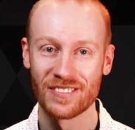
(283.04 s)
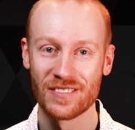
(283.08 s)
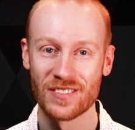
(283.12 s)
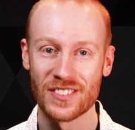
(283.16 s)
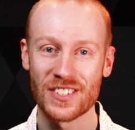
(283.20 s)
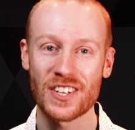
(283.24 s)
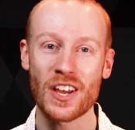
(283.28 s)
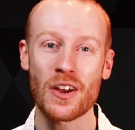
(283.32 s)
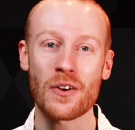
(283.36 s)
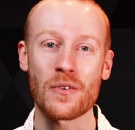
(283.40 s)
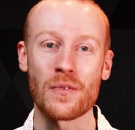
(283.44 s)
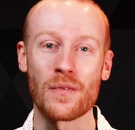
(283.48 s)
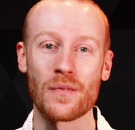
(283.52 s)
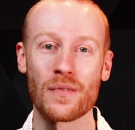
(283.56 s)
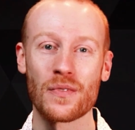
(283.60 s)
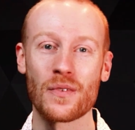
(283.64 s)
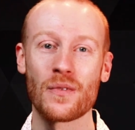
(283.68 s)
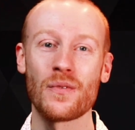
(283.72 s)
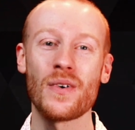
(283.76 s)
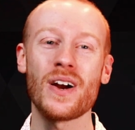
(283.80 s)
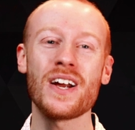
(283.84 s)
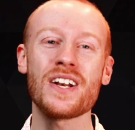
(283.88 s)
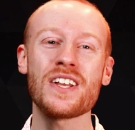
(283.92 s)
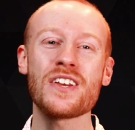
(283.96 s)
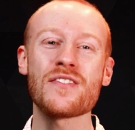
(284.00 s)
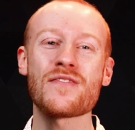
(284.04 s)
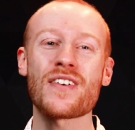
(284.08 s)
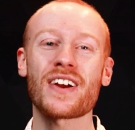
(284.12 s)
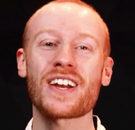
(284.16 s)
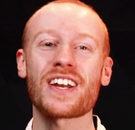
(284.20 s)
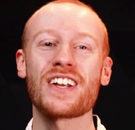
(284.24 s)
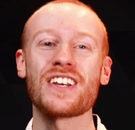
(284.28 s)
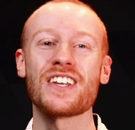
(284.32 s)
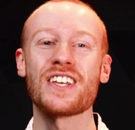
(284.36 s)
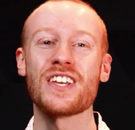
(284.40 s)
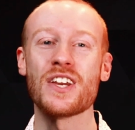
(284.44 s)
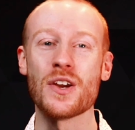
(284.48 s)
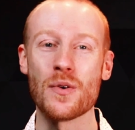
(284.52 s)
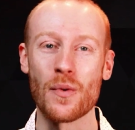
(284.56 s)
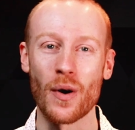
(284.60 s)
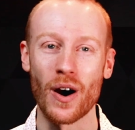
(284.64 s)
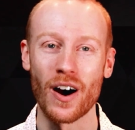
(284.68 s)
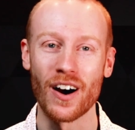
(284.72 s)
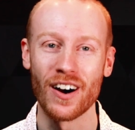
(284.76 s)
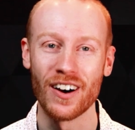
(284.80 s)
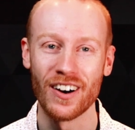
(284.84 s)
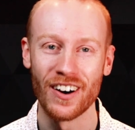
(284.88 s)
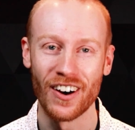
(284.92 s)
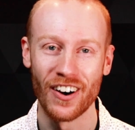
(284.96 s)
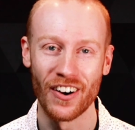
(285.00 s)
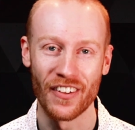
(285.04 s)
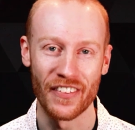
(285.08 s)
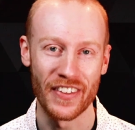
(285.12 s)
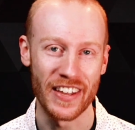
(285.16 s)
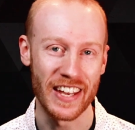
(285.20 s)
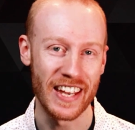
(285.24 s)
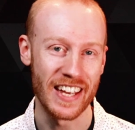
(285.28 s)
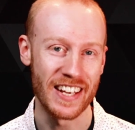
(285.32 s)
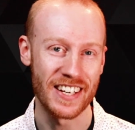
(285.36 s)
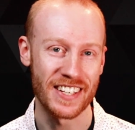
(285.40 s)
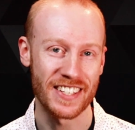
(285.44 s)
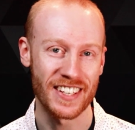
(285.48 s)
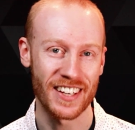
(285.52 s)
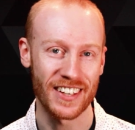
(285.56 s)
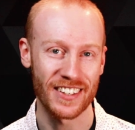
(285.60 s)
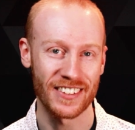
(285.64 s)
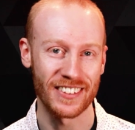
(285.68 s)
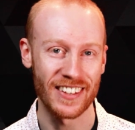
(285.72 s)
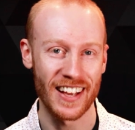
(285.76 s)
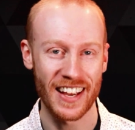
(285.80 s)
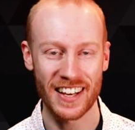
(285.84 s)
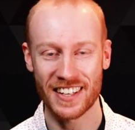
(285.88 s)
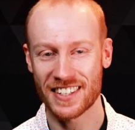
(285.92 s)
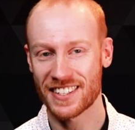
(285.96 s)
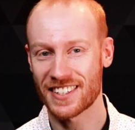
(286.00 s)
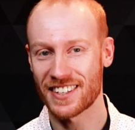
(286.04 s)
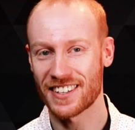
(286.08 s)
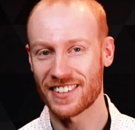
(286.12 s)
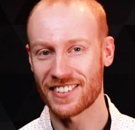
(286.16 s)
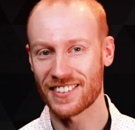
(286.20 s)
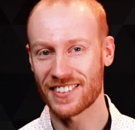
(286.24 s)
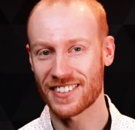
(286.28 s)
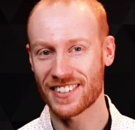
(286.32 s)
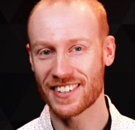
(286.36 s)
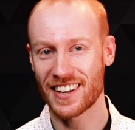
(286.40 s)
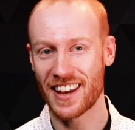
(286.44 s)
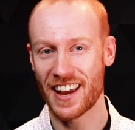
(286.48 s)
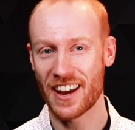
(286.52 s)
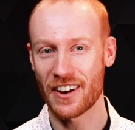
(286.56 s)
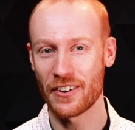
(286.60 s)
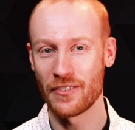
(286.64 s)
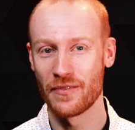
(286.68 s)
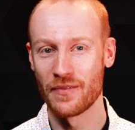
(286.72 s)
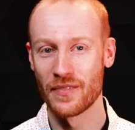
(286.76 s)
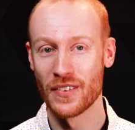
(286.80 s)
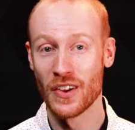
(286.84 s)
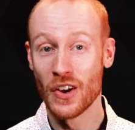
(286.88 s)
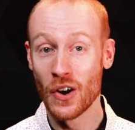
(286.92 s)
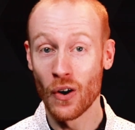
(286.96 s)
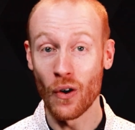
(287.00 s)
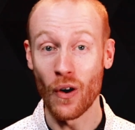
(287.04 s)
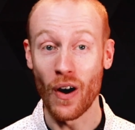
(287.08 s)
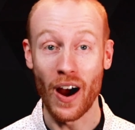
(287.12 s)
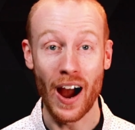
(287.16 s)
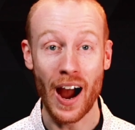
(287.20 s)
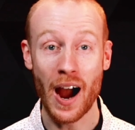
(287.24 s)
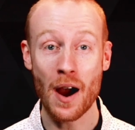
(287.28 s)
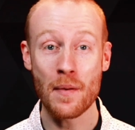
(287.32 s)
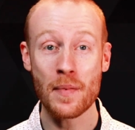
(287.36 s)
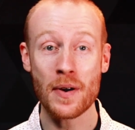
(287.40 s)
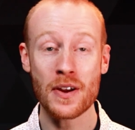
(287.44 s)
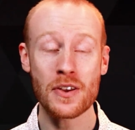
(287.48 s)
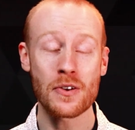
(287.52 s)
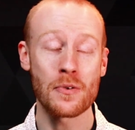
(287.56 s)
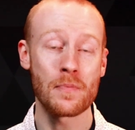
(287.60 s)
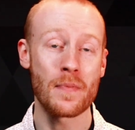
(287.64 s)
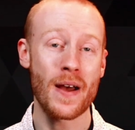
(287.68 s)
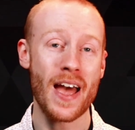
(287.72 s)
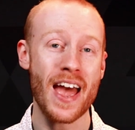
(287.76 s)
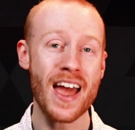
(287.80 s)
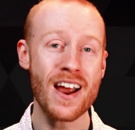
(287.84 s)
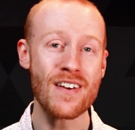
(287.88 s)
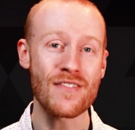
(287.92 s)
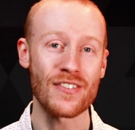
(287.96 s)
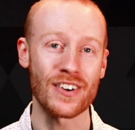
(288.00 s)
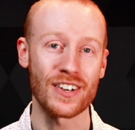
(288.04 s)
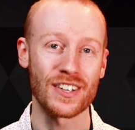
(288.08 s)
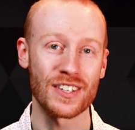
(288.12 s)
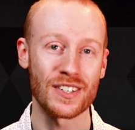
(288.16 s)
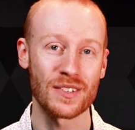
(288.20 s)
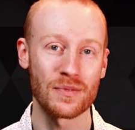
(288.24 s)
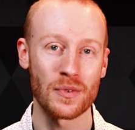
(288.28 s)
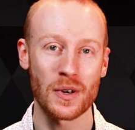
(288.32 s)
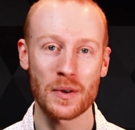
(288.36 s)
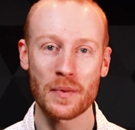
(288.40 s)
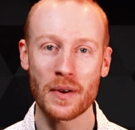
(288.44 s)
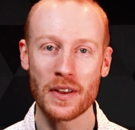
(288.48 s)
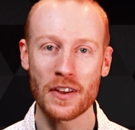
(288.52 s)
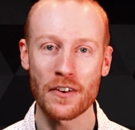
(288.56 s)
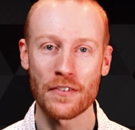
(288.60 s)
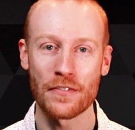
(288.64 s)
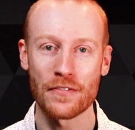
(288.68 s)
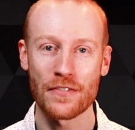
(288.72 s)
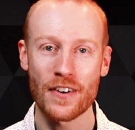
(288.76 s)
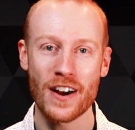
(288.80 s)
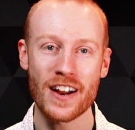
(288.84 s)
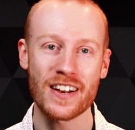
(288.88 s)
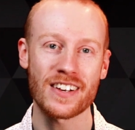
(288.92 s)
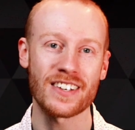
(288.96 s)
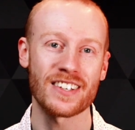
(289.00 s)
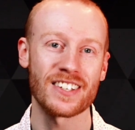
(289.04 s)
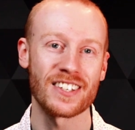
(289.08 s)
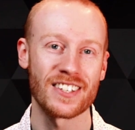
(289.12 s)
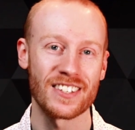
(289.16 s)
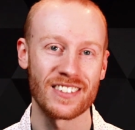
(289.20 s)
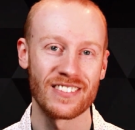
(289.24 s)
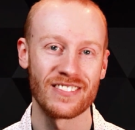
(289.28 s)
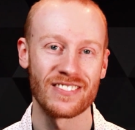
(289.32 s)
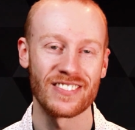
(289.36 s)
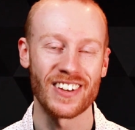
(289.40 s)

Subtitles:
So, where do you reckon you are on the internal-external scale? How about your parents? What about your friends?